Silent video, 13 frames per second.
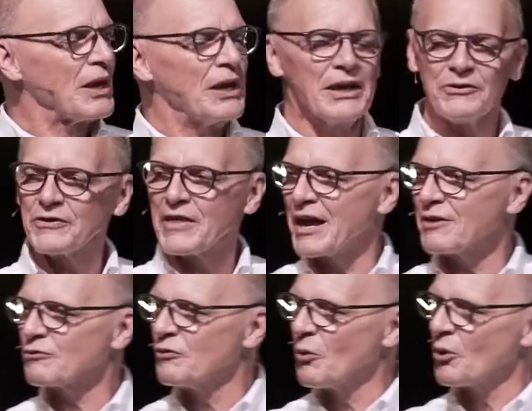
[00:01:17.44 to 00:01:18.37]
is
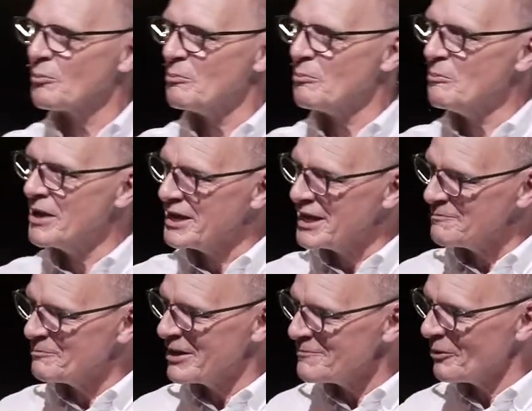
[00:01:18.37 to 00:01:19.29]
that for many
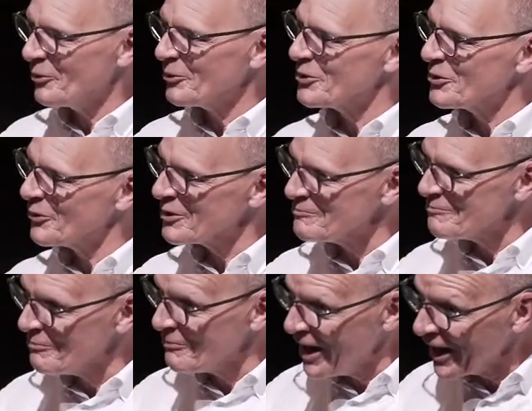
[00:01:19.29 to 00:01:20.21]
people who are in
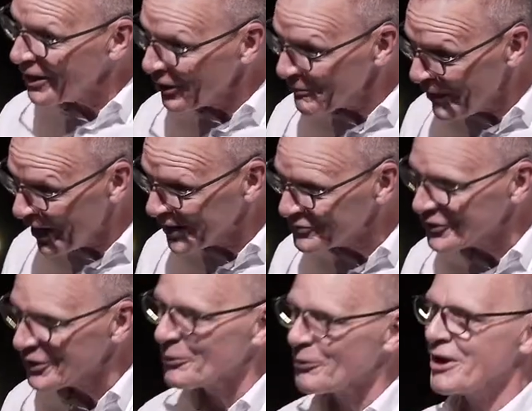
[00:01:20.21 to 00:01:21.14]
my, in my
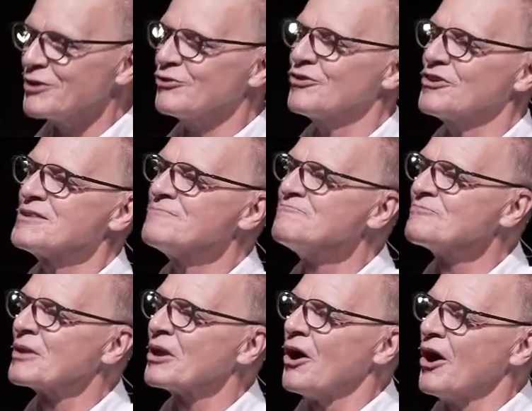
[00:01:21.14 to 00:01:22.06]
generation
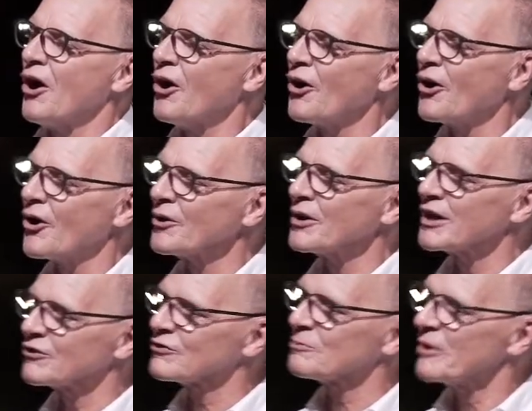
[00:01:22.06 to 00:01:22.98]
are
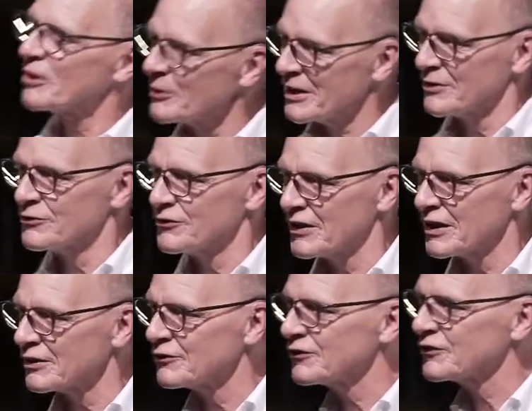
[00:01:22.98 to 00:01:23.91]

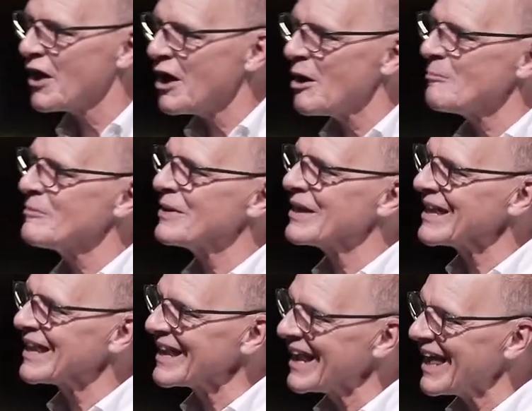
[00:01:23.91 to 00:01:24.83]
experiencing some
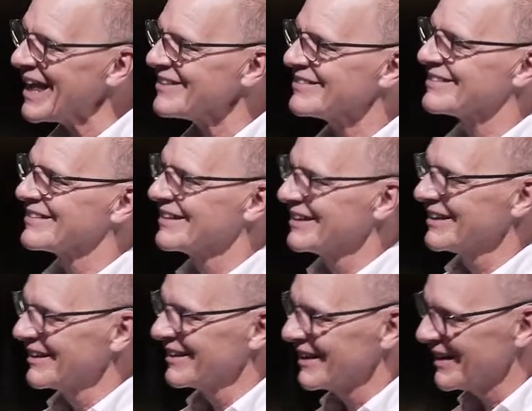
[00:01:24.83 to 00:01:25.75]
less
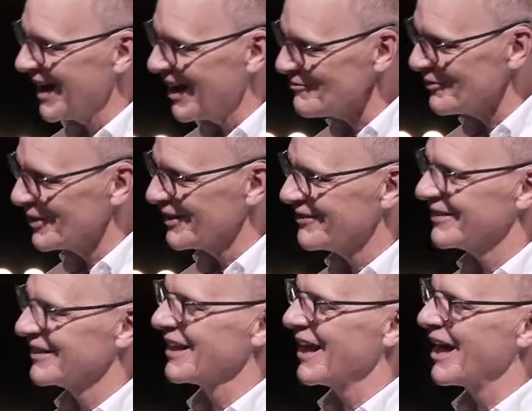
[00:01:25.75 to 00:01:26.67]
confidence
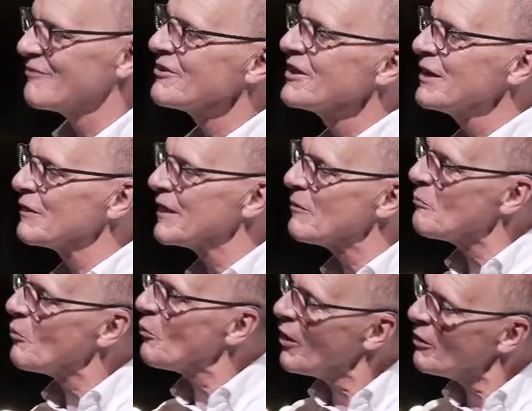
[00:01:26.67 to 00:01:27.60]
in life than
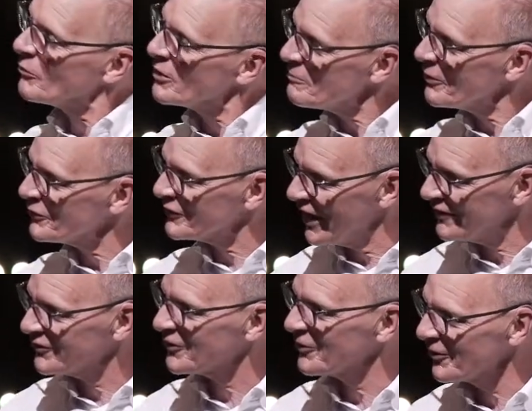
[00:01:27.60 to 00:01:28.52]
what we
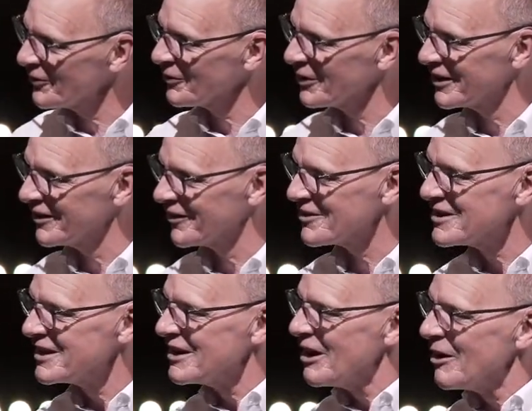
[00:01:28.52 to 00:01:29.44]
possessed earlier.
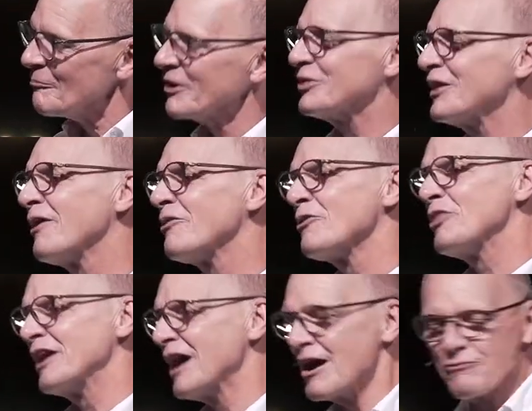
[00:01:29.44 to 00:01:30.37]
But the other
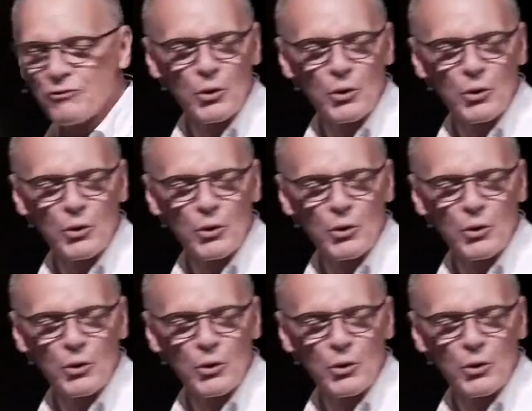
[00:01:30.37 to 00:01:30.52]
thing I've